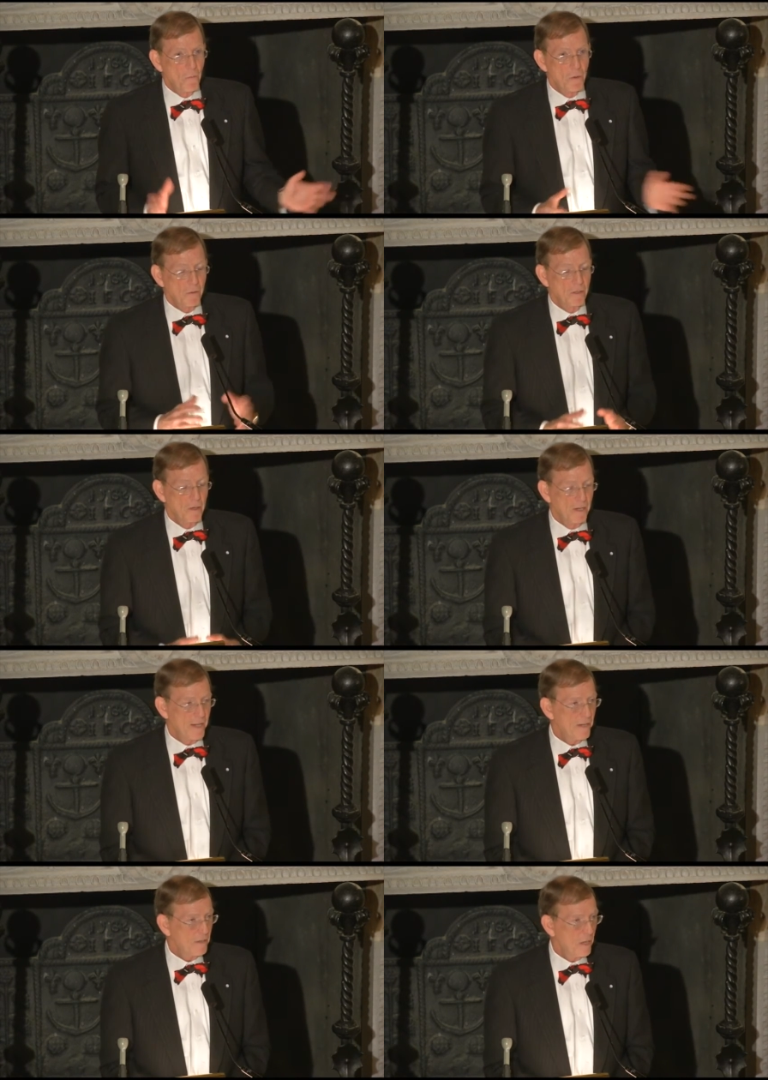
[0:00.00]
We'll
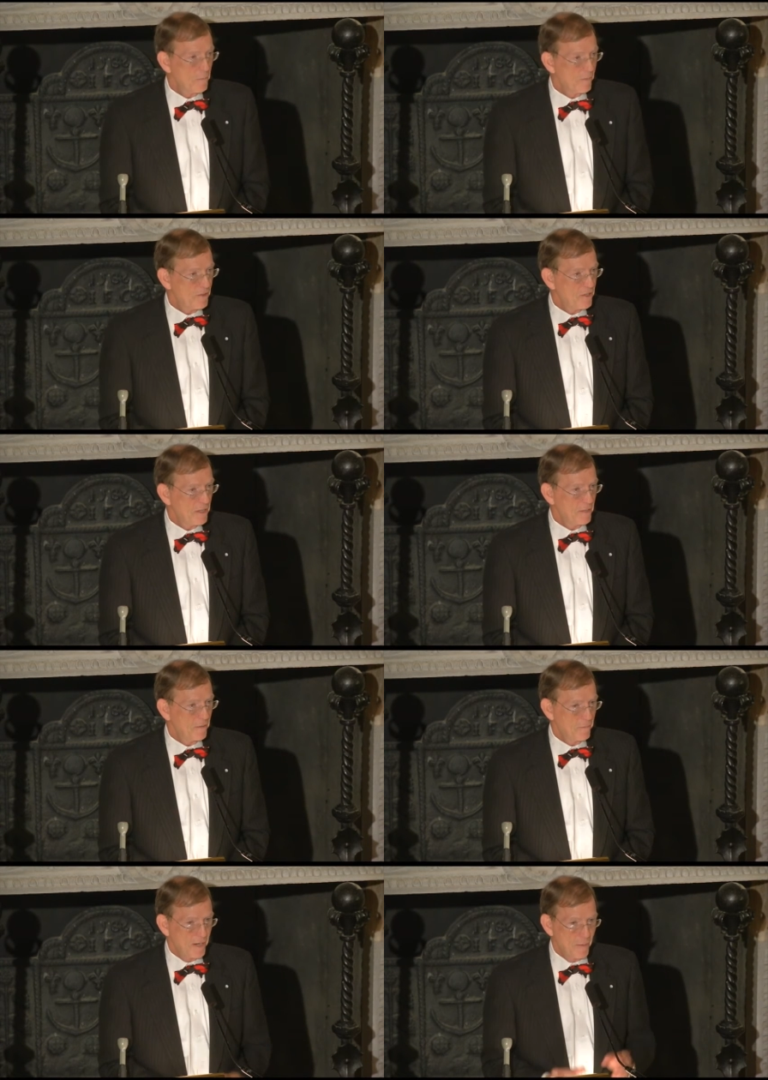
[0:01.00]
again come to
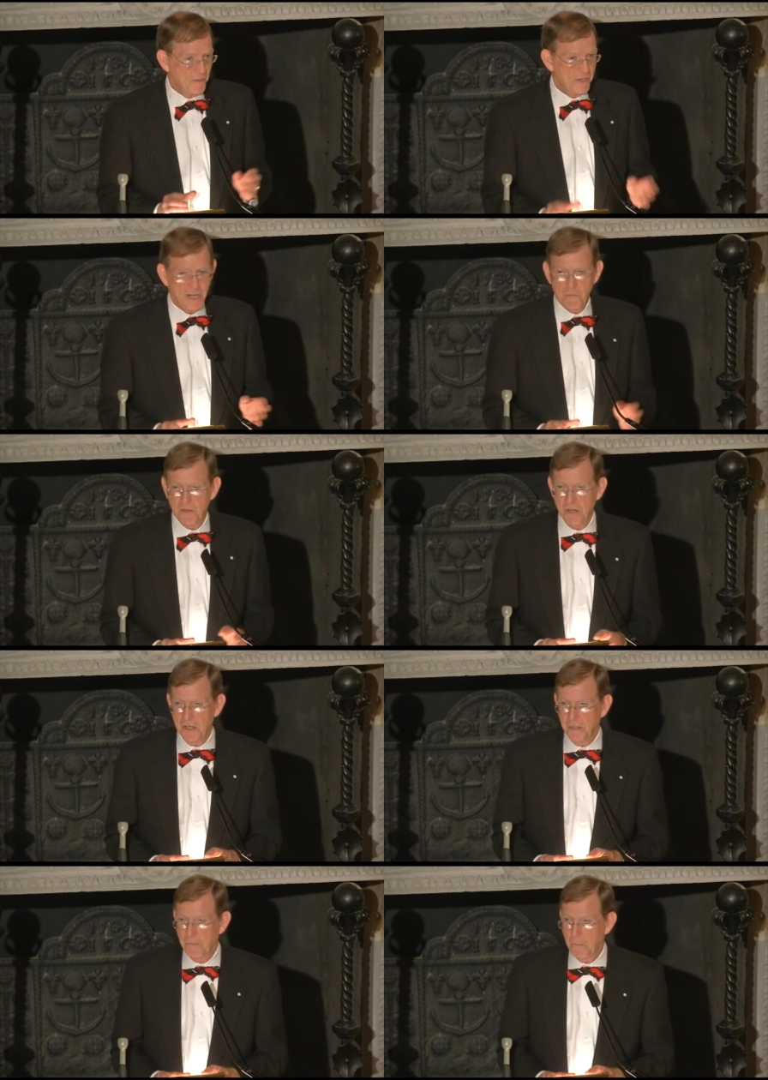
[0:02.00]
Virginia and we take
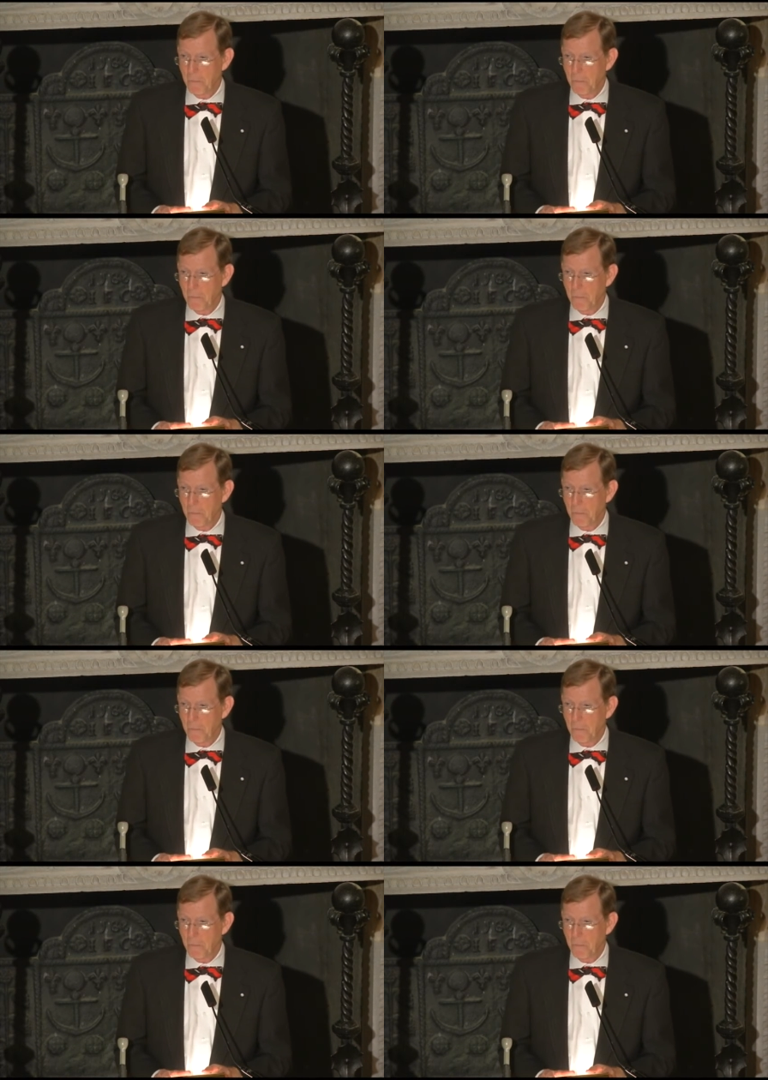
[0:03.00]
Virginia.